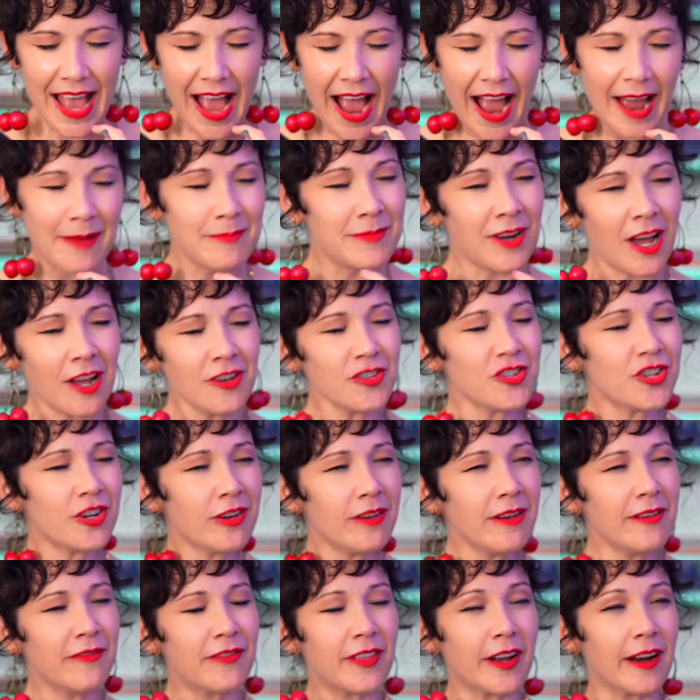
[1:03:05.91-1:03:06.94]
I'm not
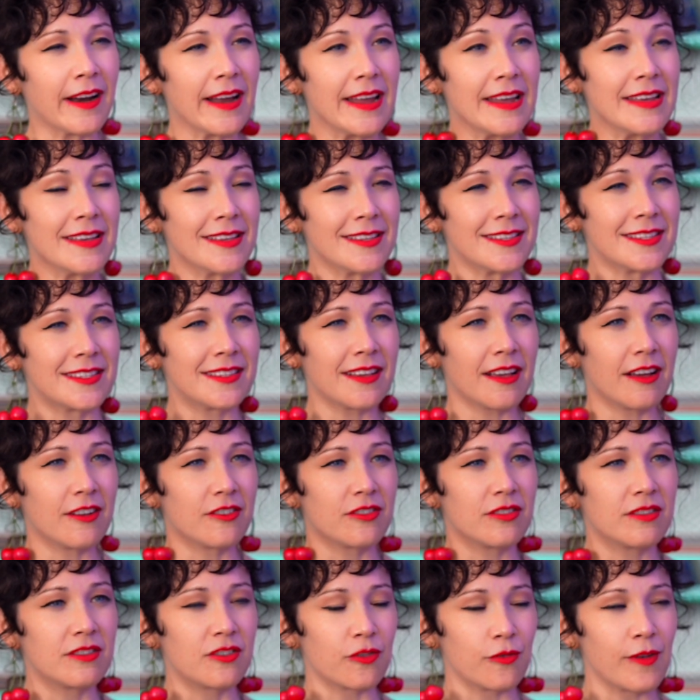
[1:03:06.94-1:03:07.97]
sure if there is a
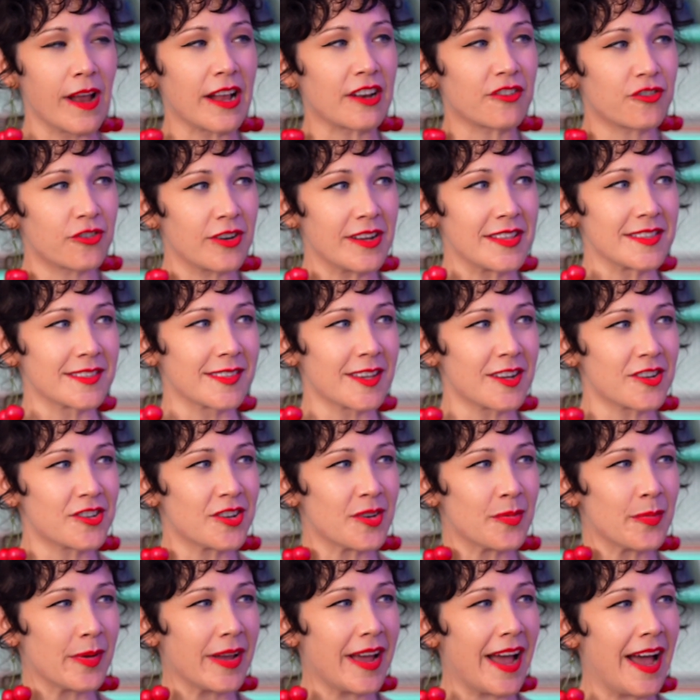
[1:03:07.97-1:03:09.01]
direct
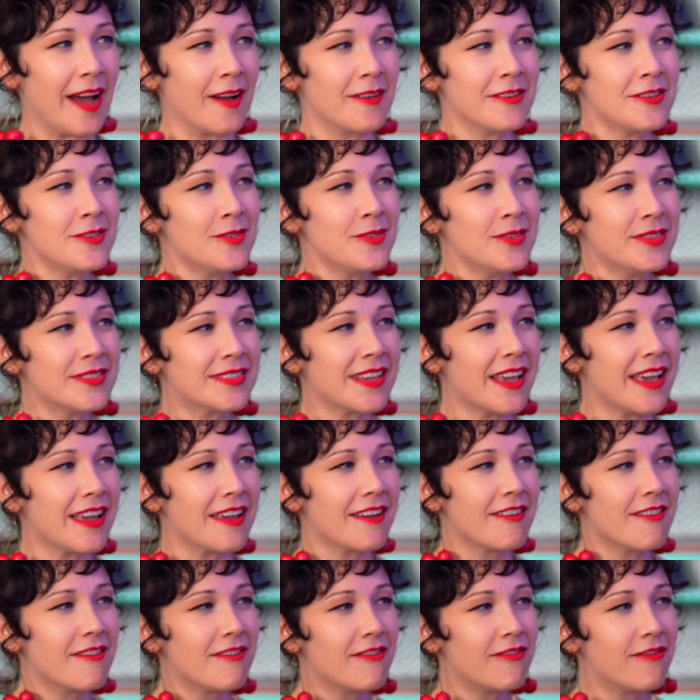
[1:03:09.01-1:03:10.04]
translation, but how do you
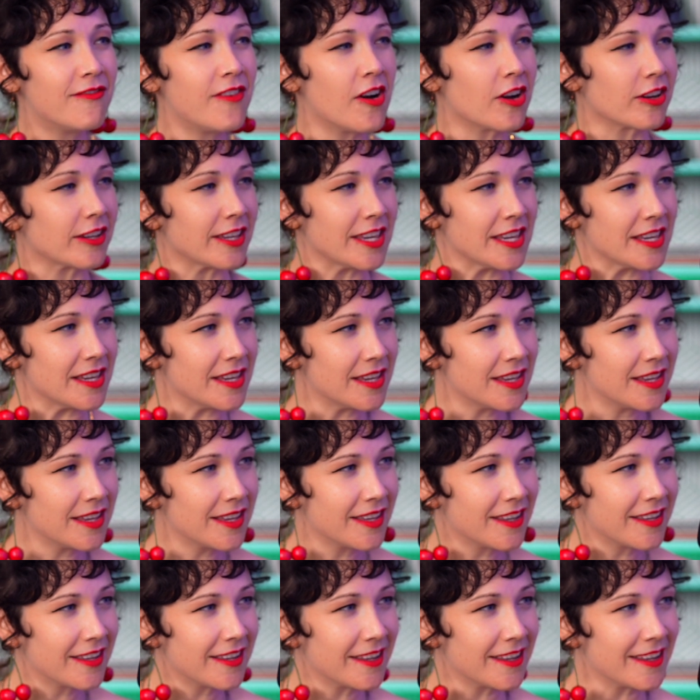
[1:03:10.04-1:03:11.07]
say funky
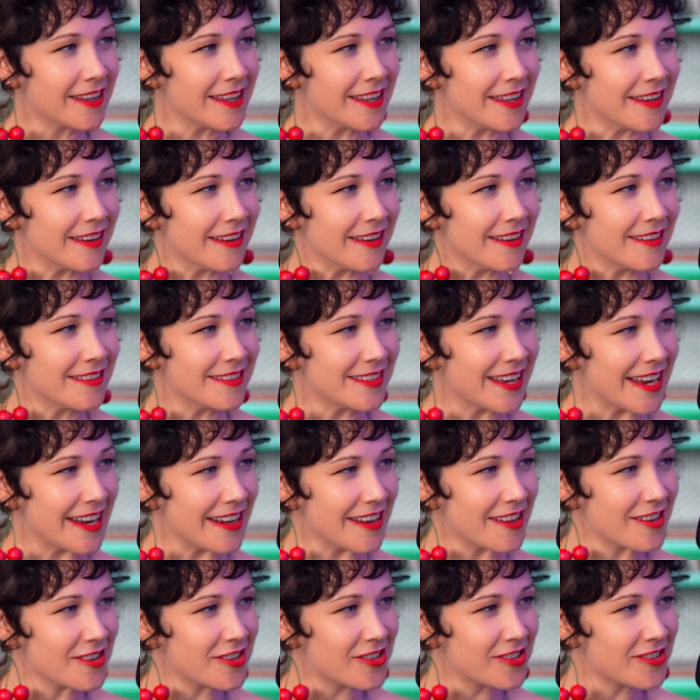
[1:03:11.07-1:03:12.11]
in
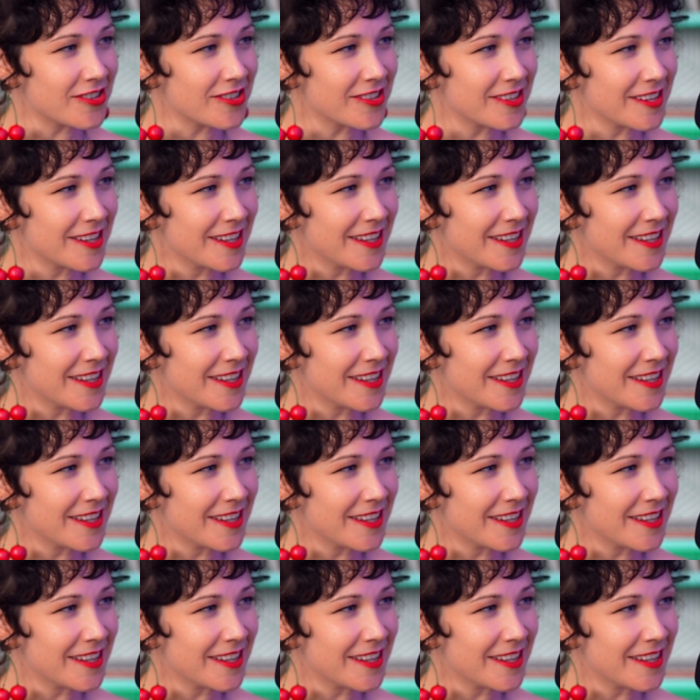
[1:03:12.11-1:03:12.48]
Danish?